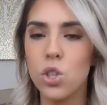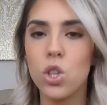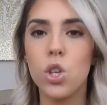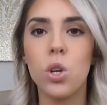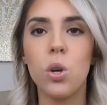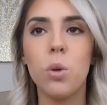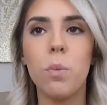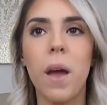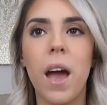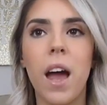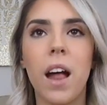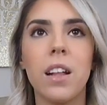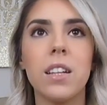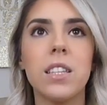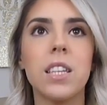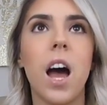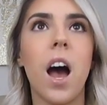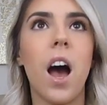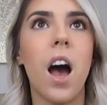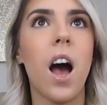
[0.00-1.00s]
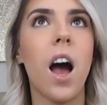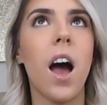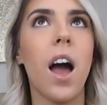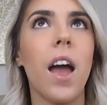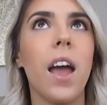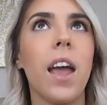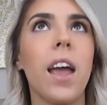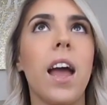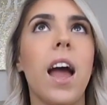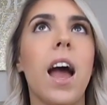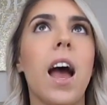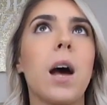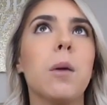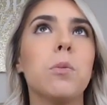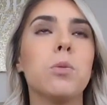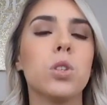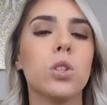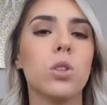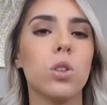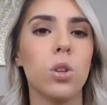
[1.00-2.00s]
two palettes I
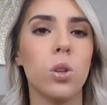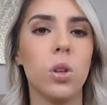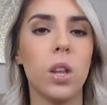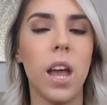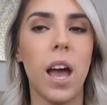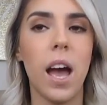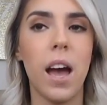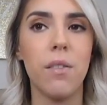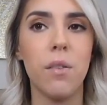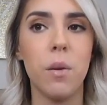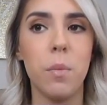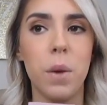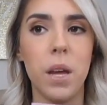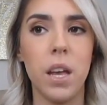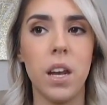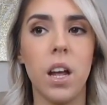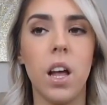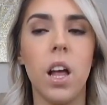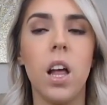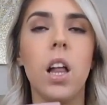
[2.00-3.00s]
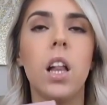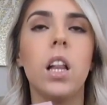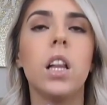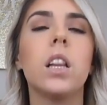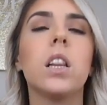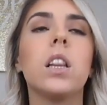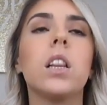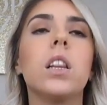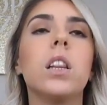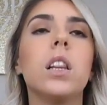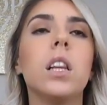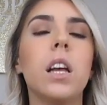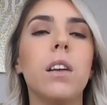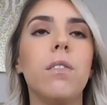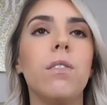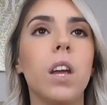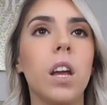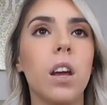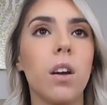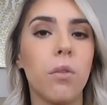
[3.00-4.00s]
absolutely have been
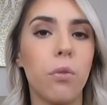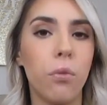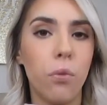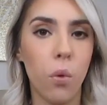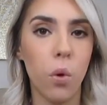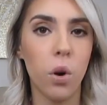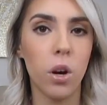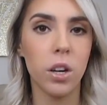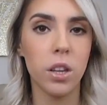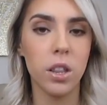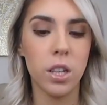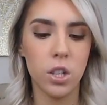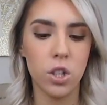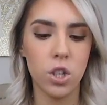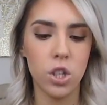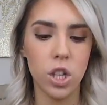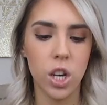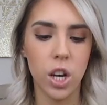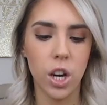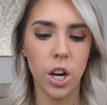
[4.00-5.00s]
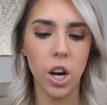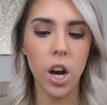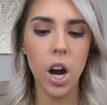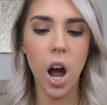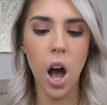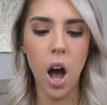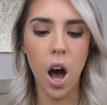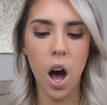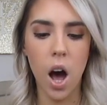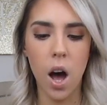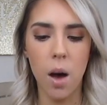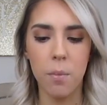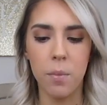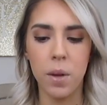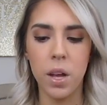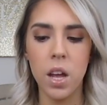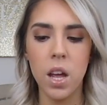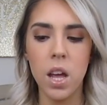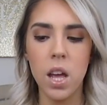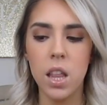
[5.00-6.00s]
living for this year.
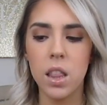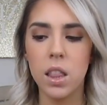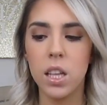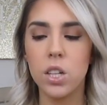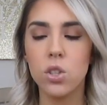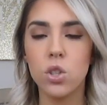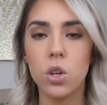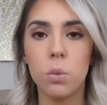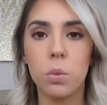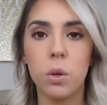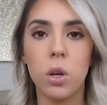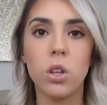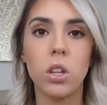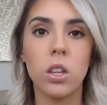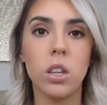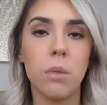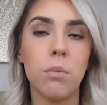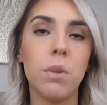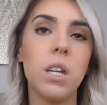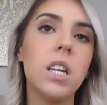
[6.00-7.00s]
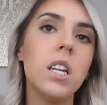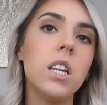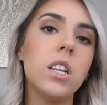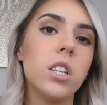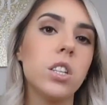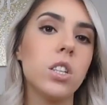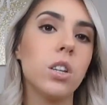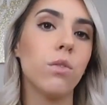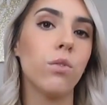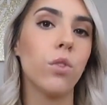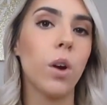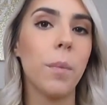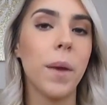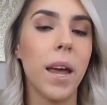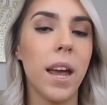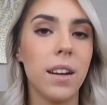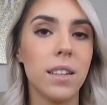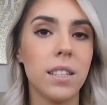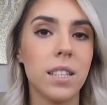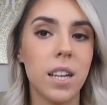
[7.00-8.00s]
These are both a limited edition from
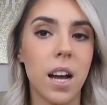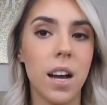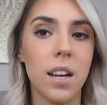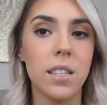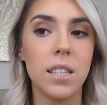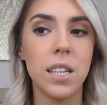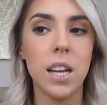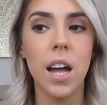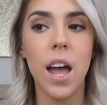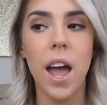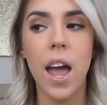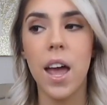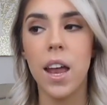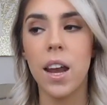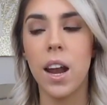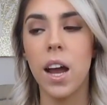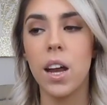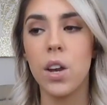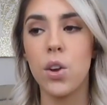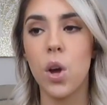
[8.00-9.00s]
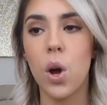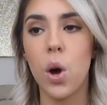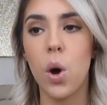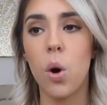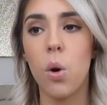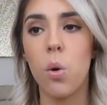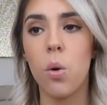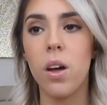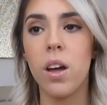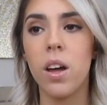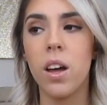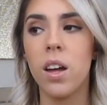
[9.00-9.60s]
Anastasia, and I know